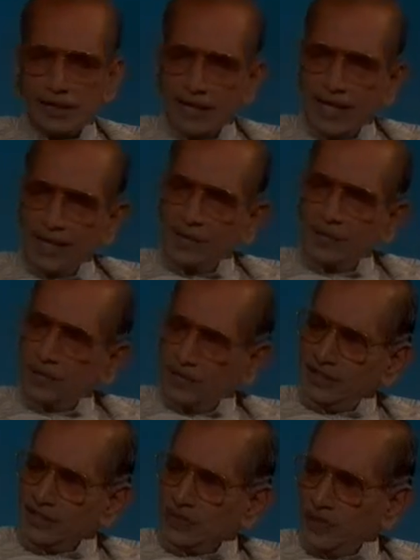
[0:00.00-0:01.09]
Well, I
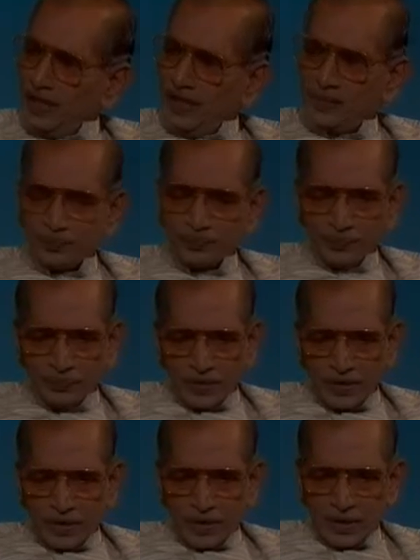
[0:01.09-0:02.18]
may put it this way.
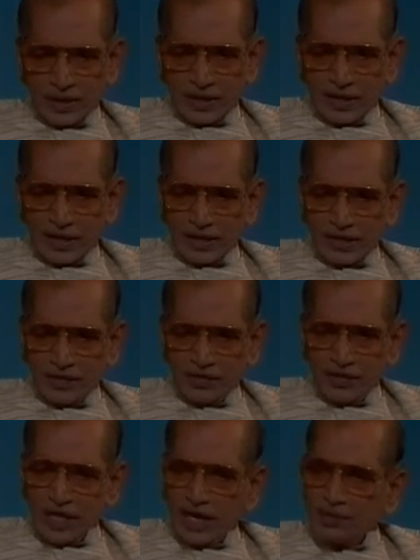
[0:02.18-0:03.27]

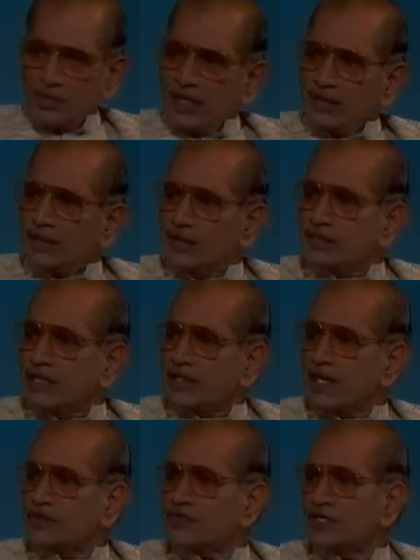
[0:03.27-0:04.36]
There are many
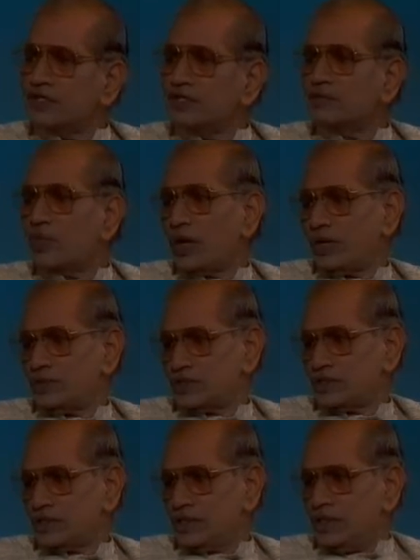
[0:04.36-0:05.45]
things that I have said in
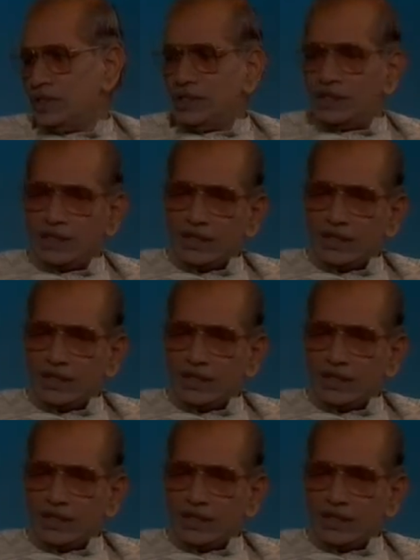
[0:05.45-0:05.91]
poems.